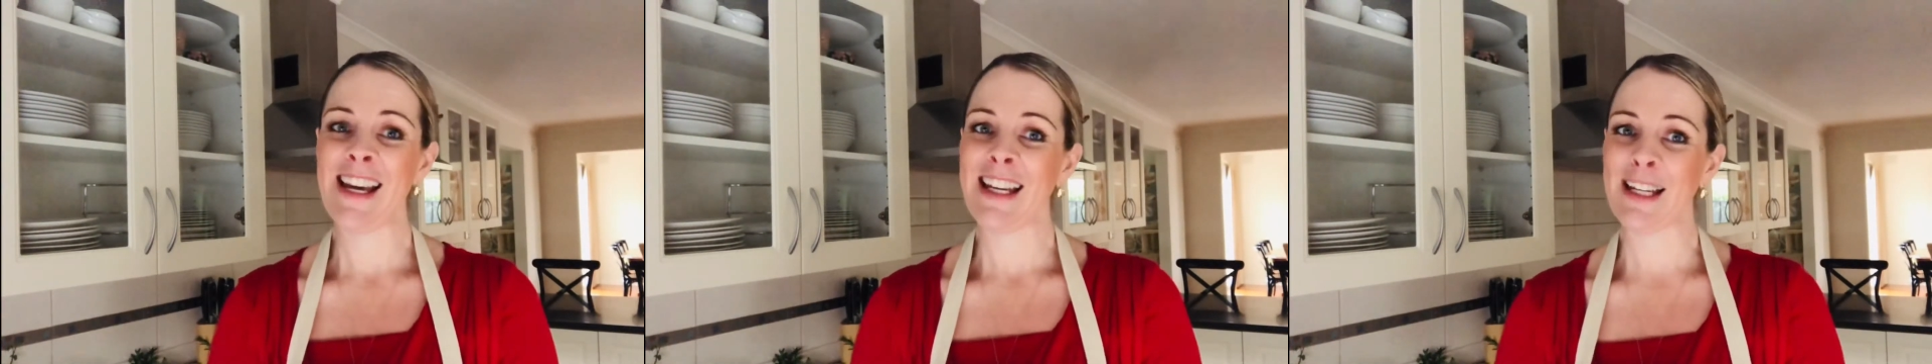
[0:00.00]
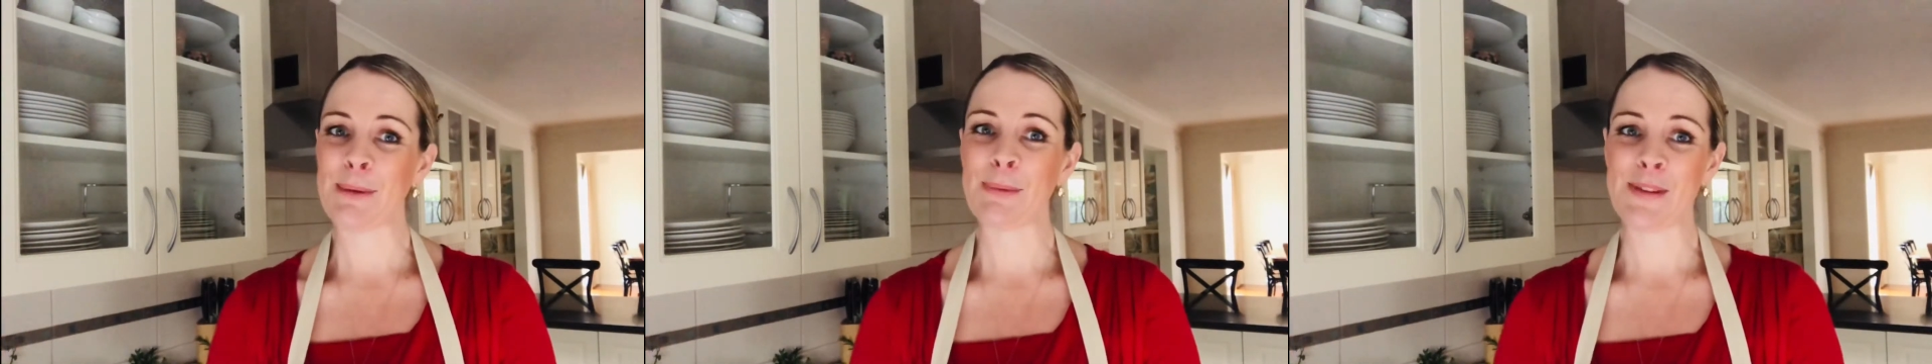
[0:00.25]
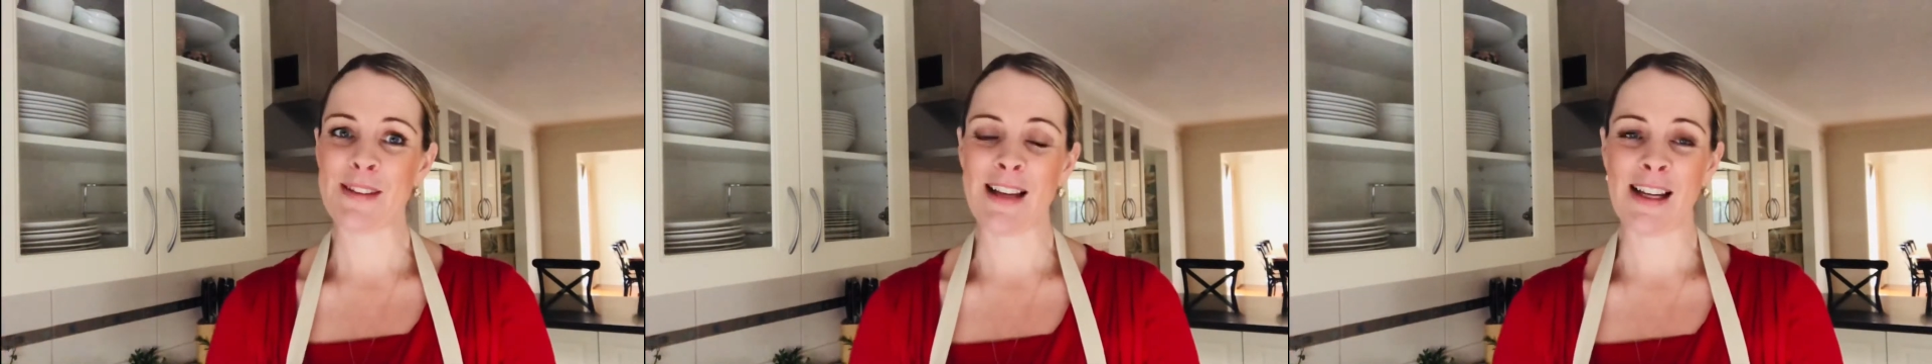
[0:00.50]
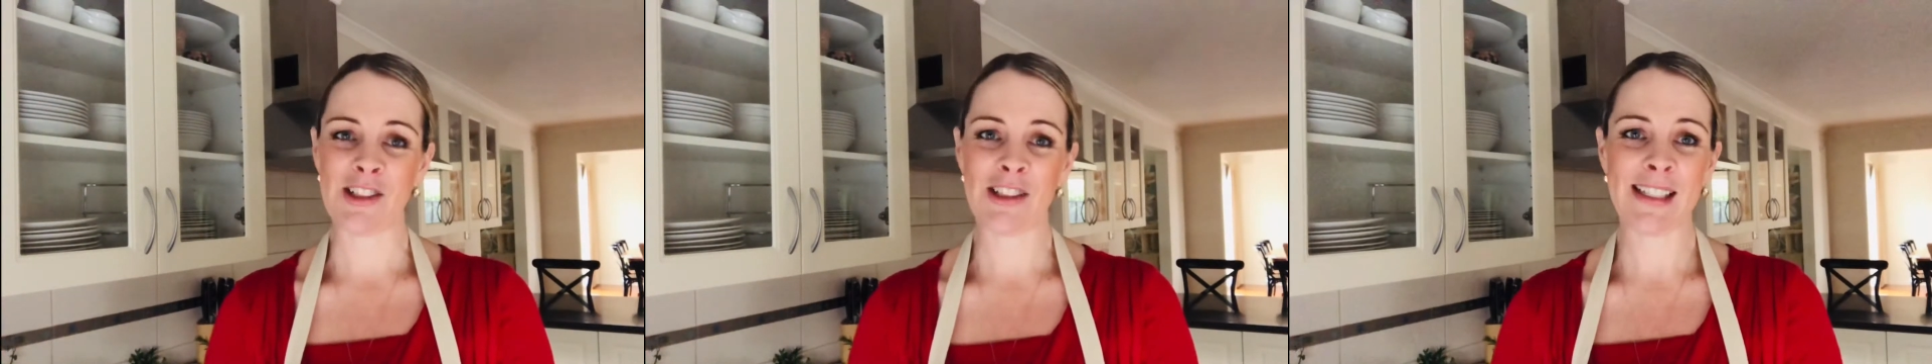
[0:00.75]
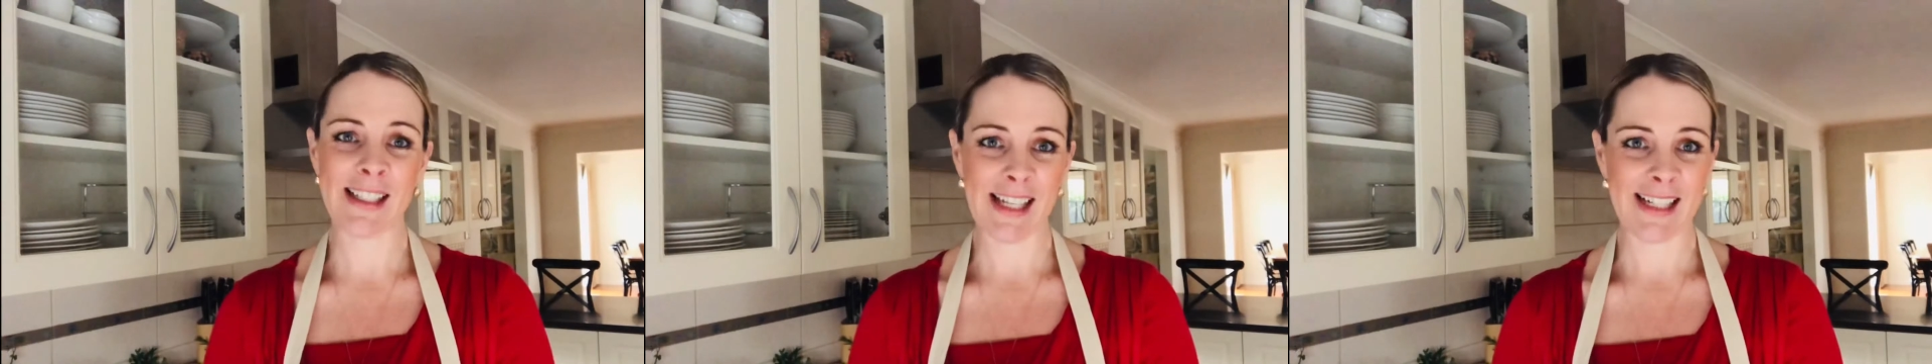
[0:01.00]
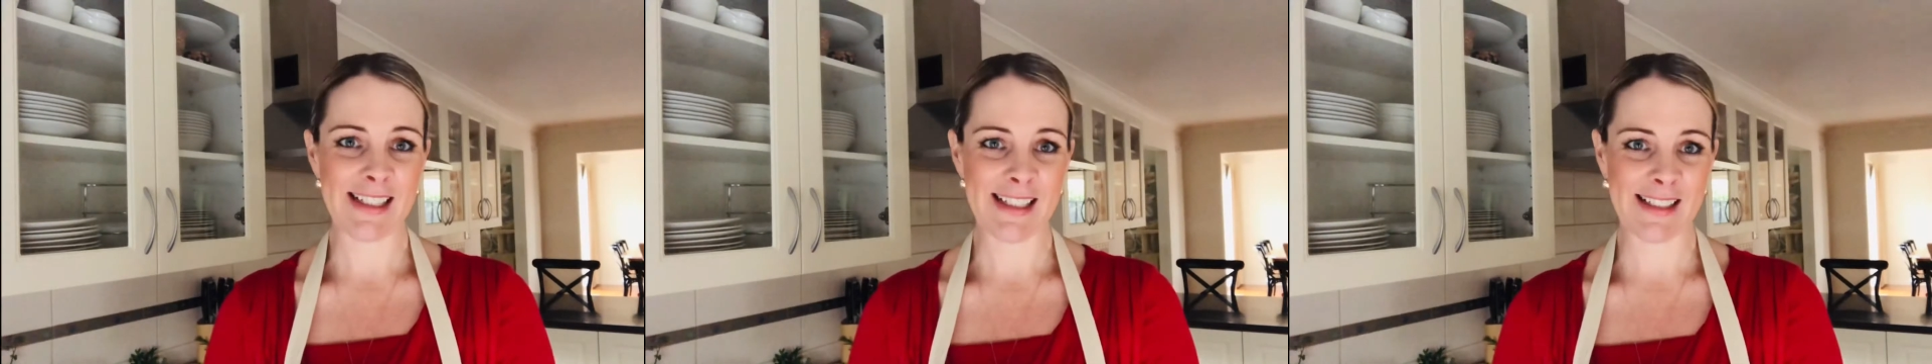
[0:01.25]
It was actually
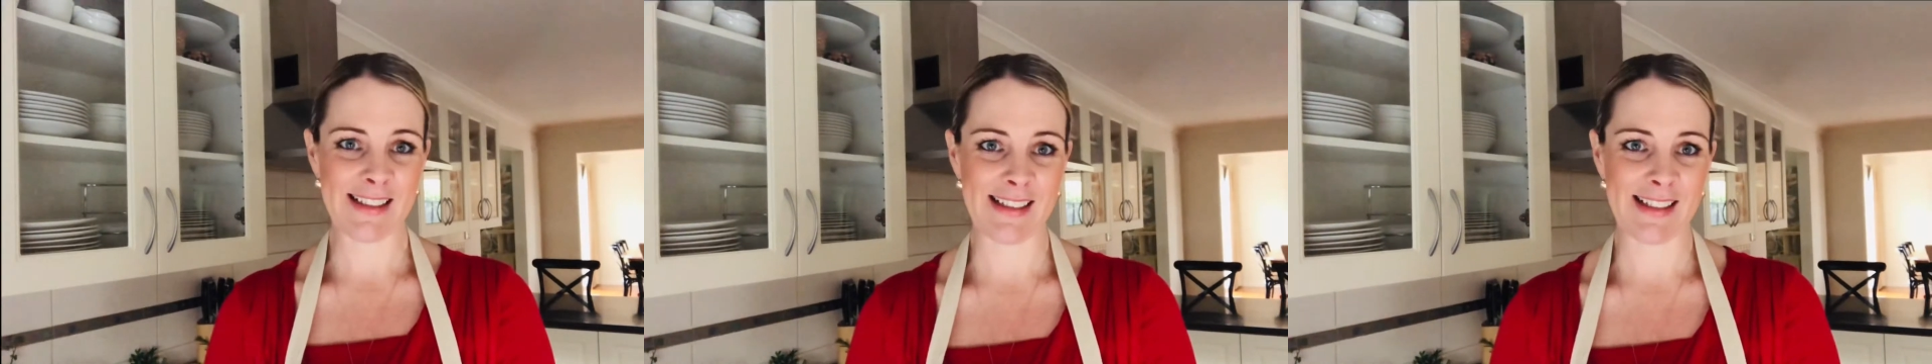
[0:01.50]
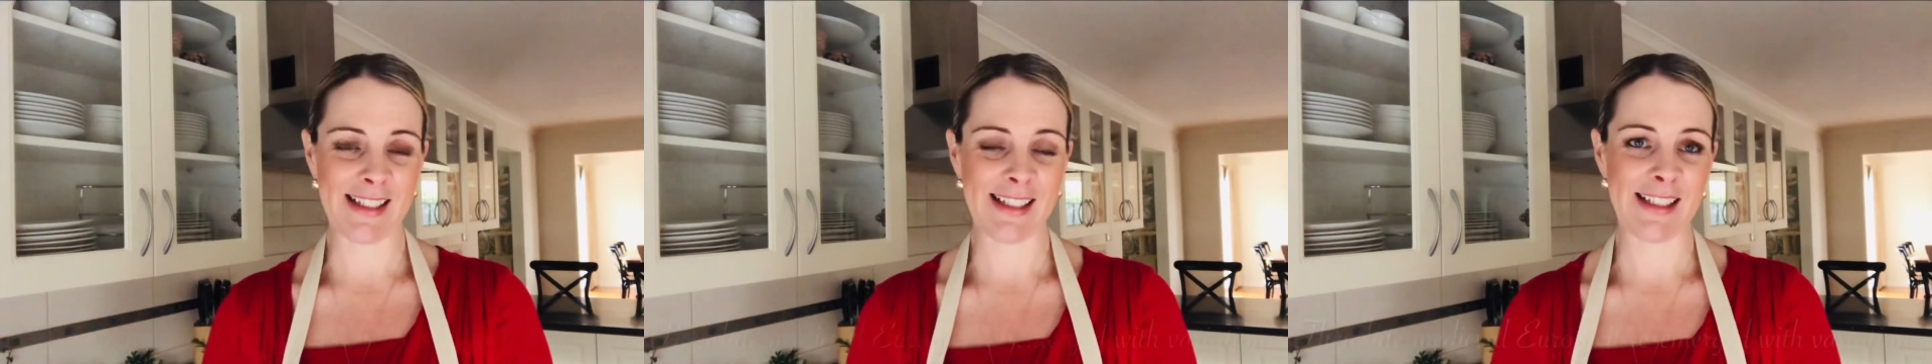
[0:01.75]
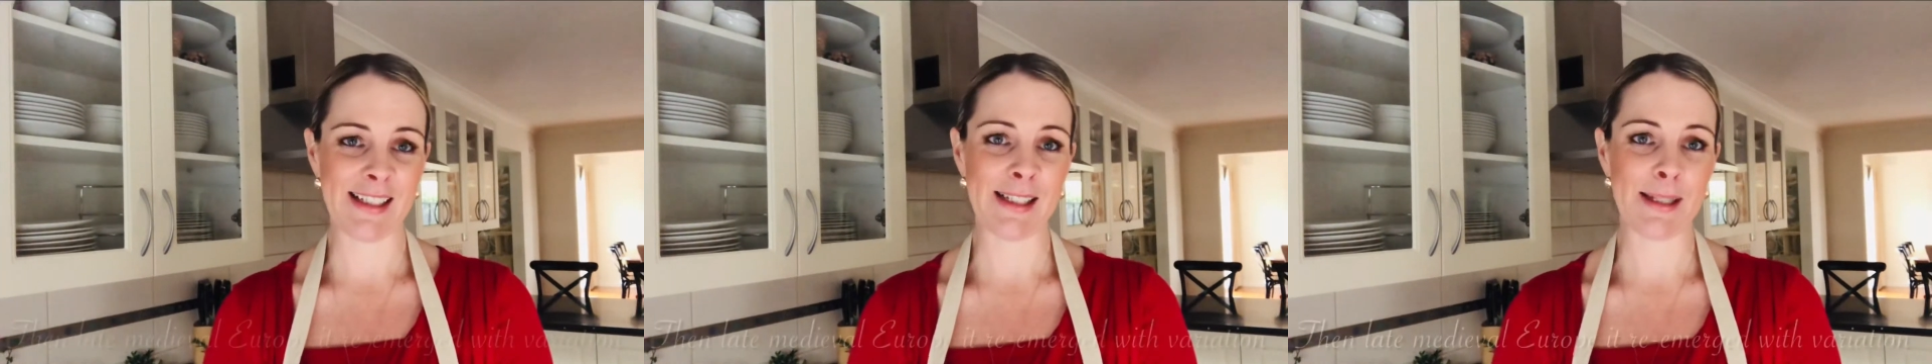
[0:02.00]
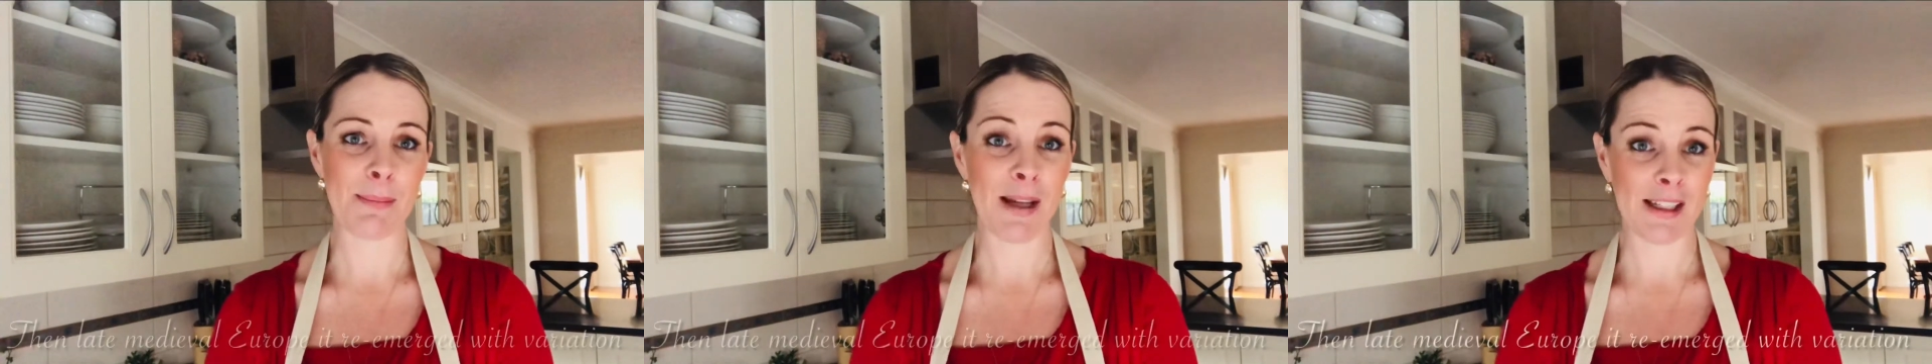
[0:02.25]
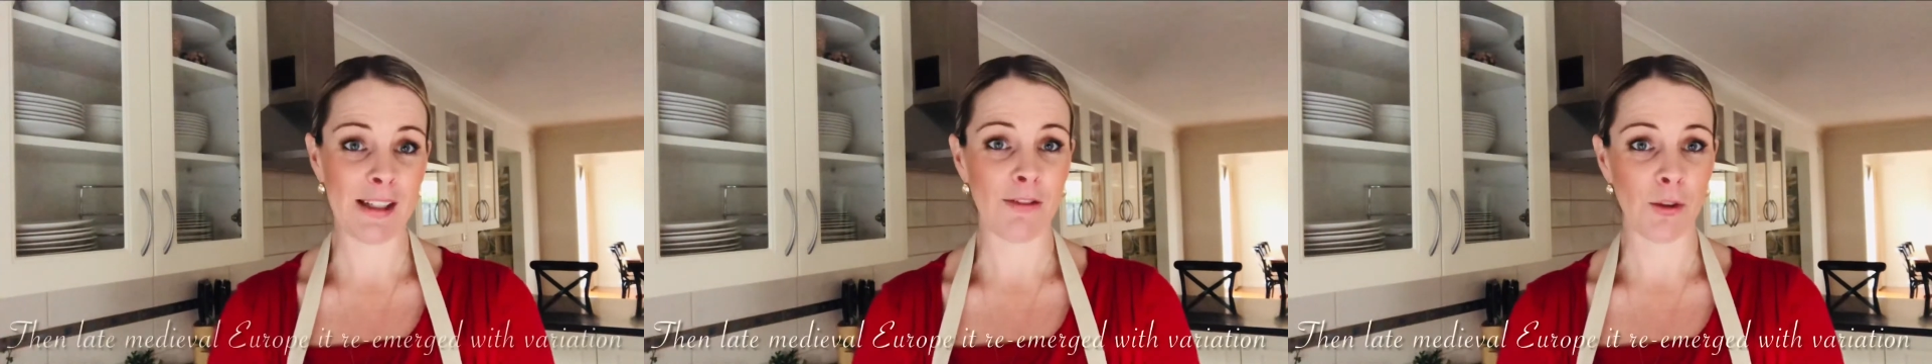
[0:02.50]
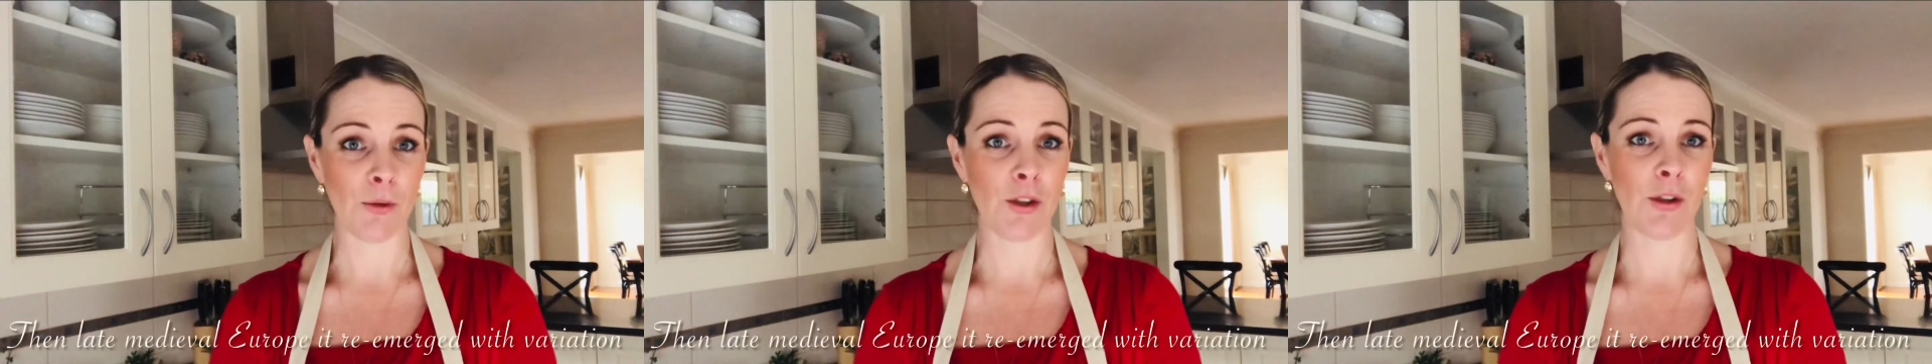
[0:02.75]
later seen in
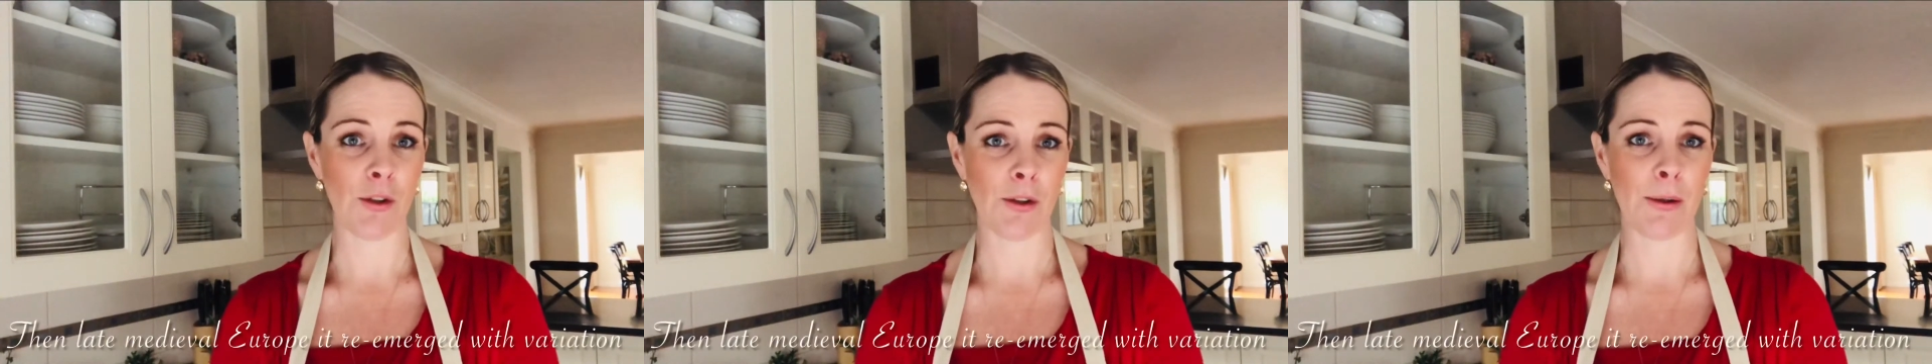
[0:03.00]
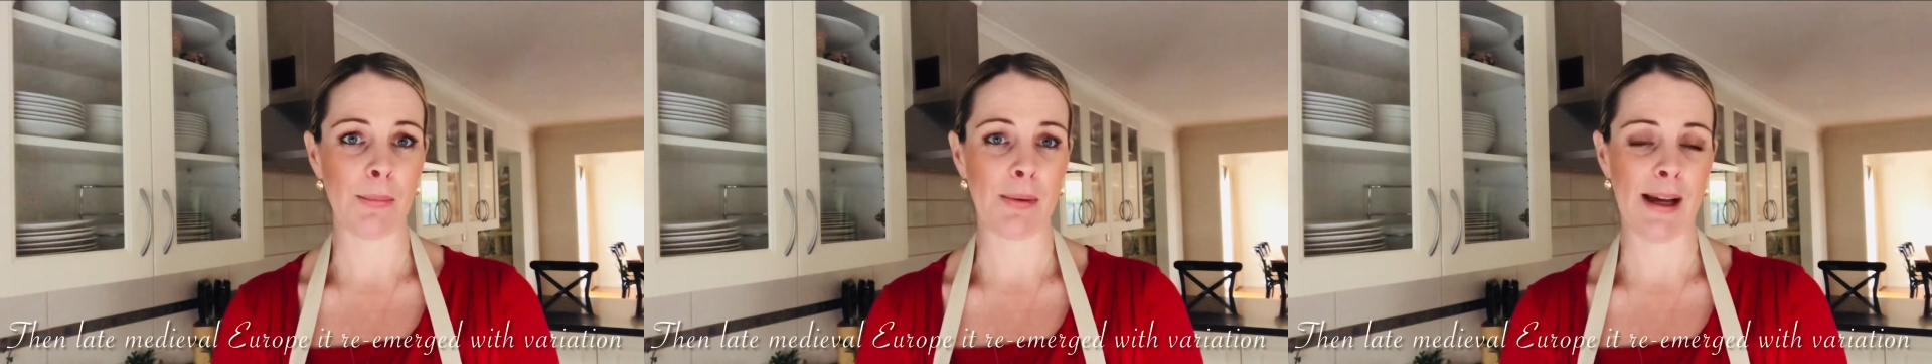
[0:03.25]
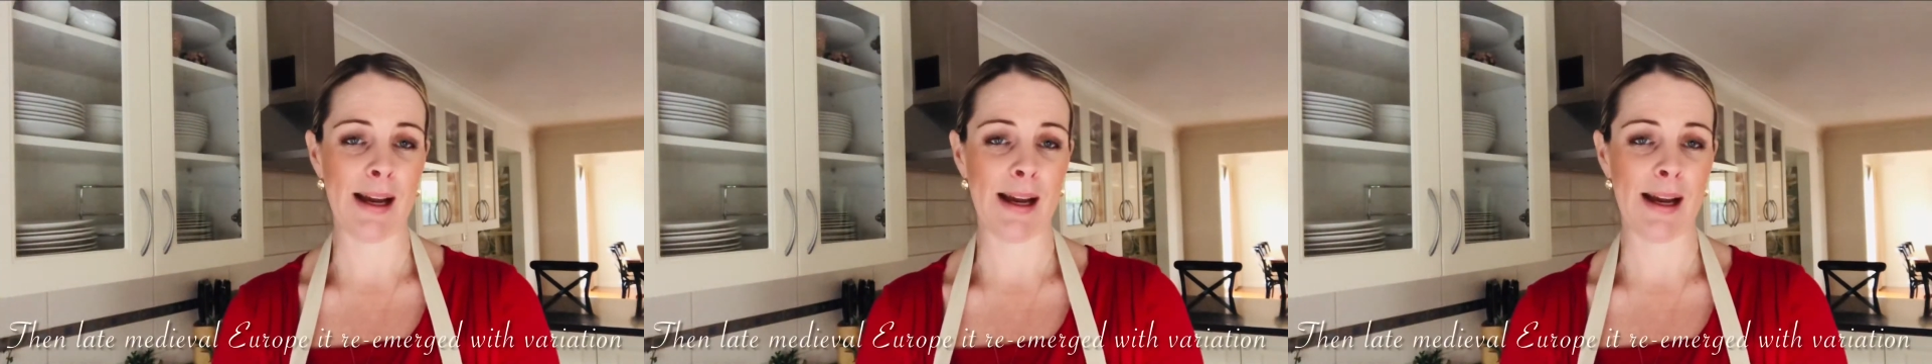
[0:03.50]
medieval Europe.